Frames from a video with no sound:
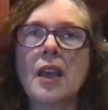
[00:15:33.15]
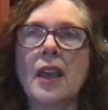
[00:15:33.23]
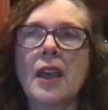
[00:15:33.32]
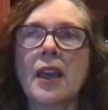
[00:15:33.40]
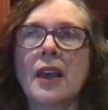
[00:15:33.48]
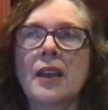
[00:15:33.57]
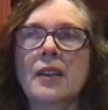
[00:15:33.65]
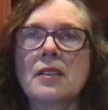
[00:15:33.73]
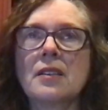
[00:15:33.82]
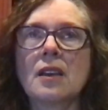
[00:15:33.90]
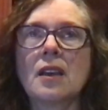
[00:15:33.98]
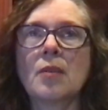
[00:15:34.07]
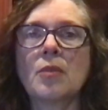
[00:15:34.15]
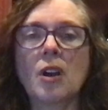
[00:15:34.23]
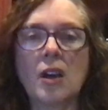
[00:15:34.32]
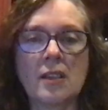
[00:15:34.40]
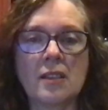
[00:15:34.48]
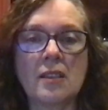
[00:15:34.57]
and um,
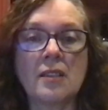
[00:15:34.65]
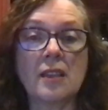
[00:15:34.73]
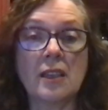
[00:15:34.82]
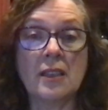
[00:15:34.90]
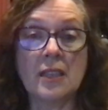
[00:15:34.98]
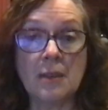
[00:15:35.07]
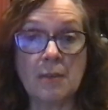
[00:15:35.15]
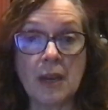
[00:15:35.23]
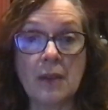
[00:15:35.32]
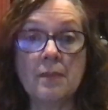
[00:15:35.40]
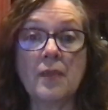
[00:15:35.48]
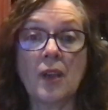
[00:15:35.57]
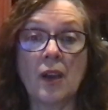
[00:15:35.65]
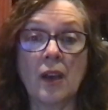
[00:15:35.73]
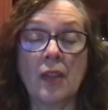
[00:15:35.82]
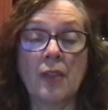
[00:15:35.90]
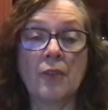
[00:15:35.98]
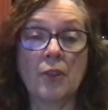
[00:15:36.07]
causes edema
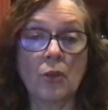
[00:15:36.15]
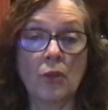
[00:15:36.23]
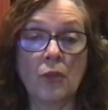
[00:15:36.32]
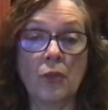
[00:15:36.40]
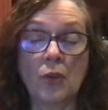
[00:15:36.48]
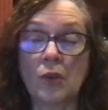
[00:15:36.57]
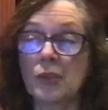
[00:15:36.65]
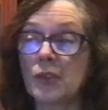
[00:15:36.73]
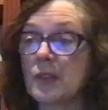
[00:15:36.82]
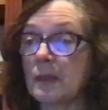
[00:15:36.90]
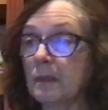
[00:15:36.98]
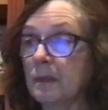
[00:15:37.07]
on the vocal folds.